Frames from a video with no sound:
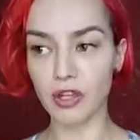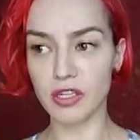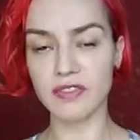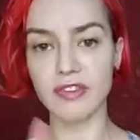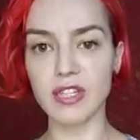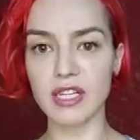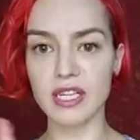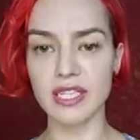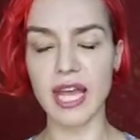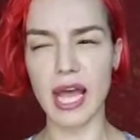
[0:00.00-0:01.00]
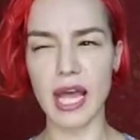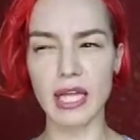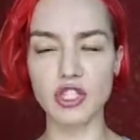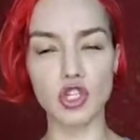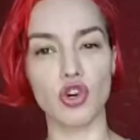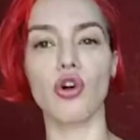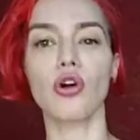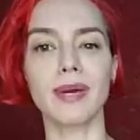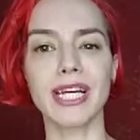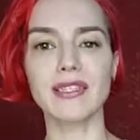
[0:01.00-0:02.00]
CrossFitters and
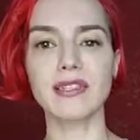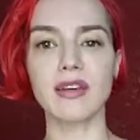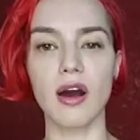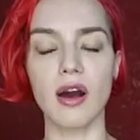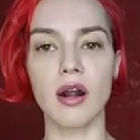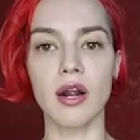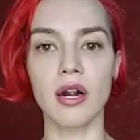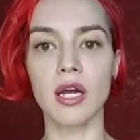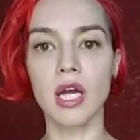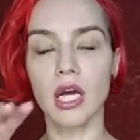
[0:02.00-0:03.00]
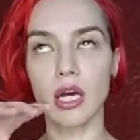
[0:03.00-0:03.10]
strongmans are,